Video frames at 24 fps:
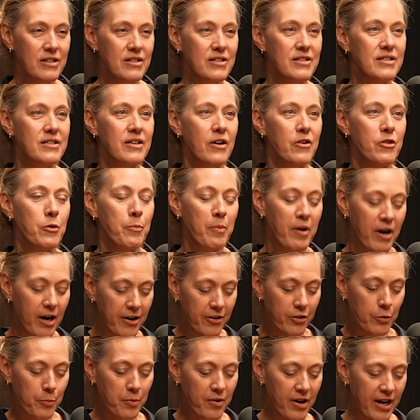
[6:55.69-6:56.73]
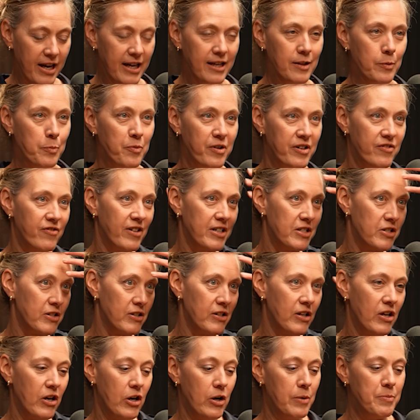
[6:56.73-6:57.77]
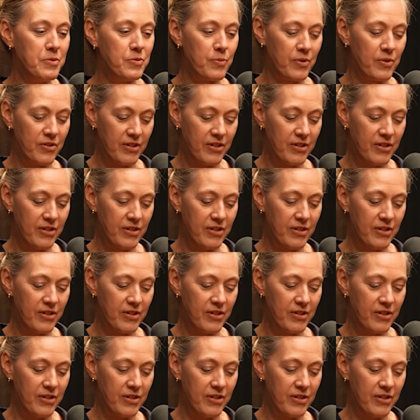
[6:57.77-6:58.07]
So, the part of the brain, the prefrontal lobes,